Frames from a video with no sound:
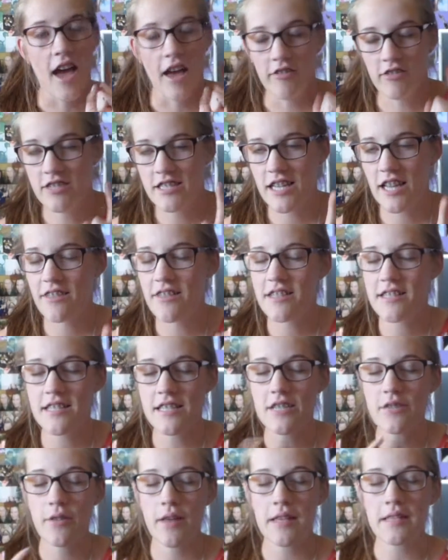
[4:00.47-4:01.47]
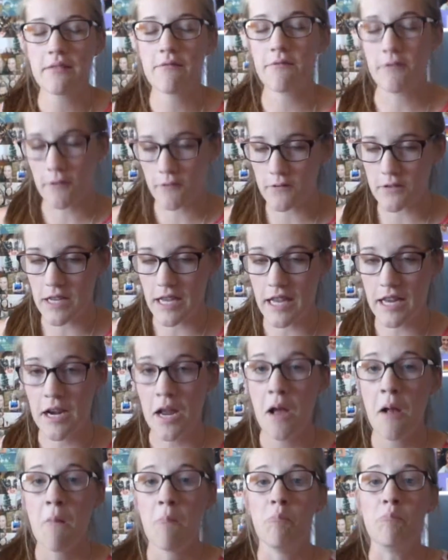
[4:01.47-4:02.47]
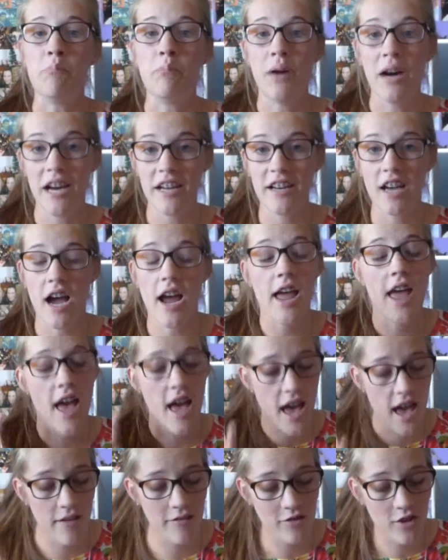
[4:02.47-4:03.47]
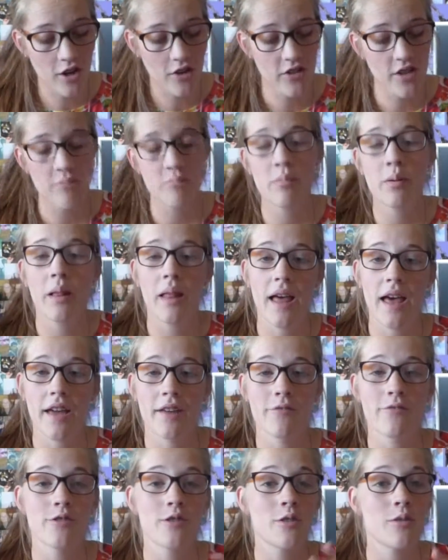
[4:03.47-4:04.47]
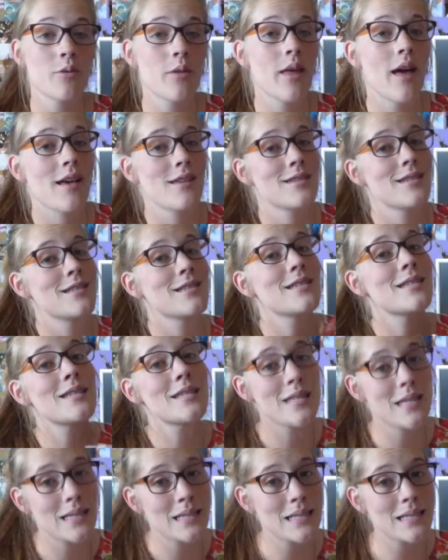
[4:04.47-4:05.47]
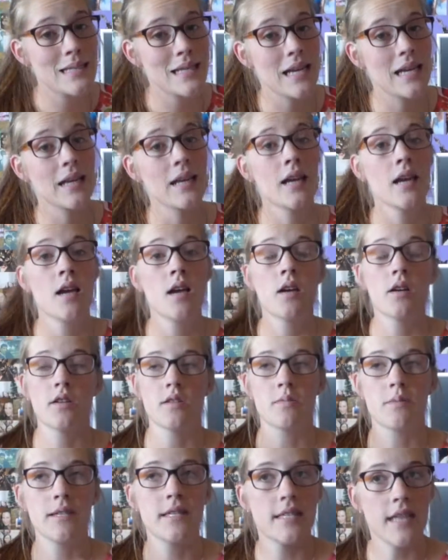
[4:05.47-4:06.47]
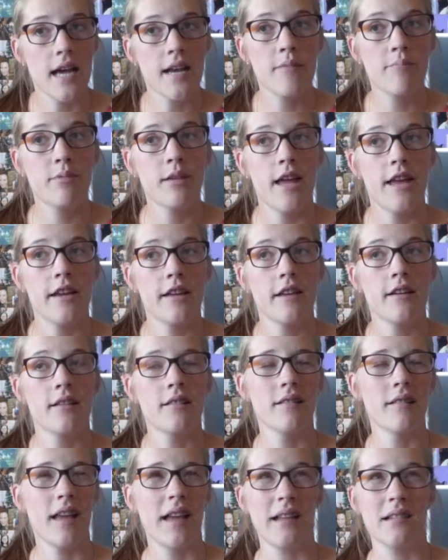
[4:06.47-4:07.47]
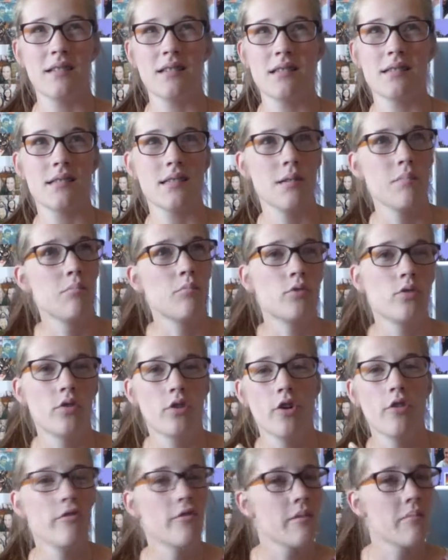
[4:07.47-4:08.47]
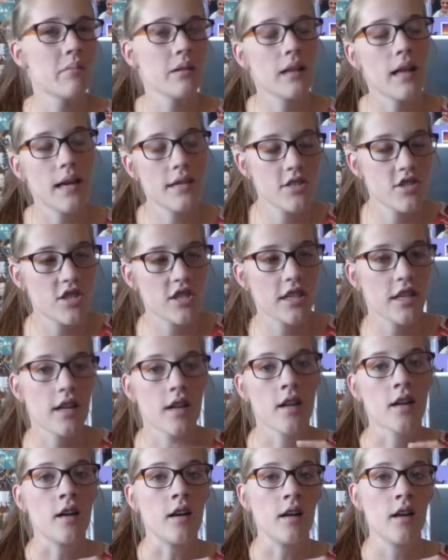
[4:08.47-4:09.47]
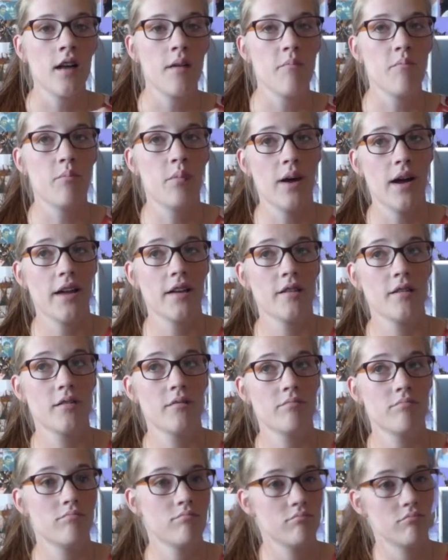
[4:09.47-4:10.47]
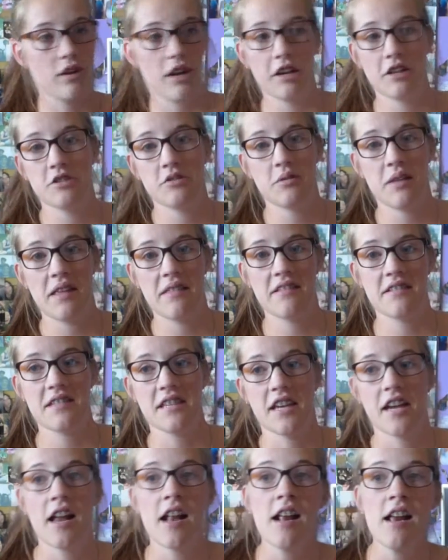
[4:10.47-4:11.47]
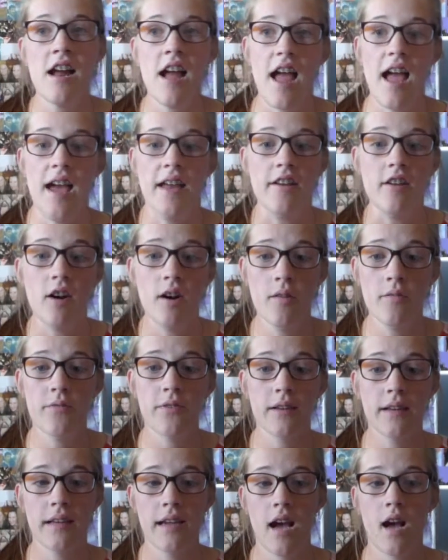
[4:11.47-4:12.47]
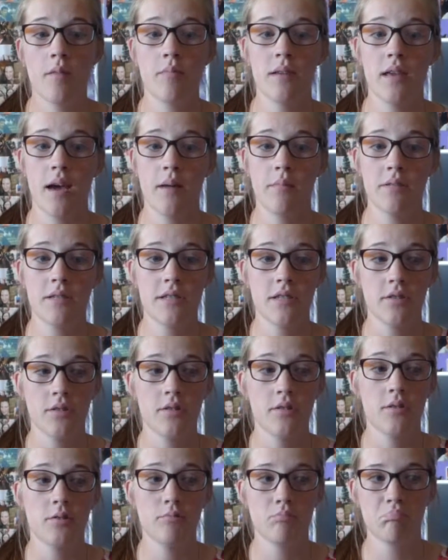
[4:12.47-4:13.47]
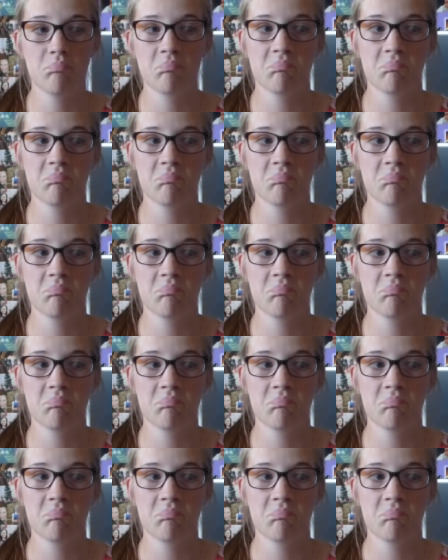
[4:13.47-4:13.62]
haven't done this in 2015, but I have got them planned for 2016, because we started planning it in like December or November last year, but we're gonna do that this year. And hopefully I'll be able to